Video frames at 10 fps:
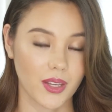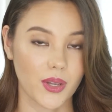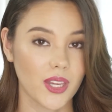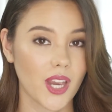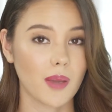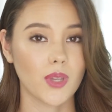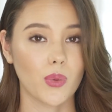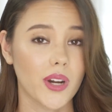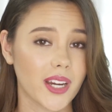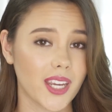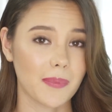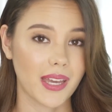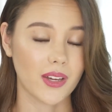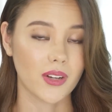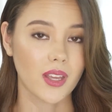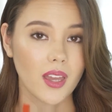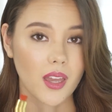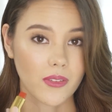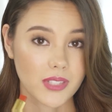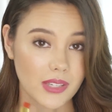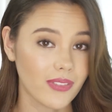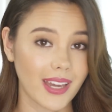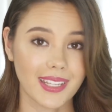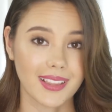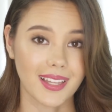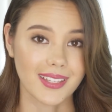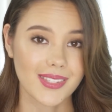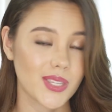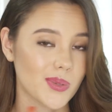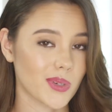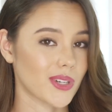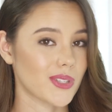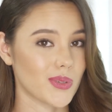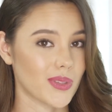Now here I'm not worrying about defining lines because we're gonna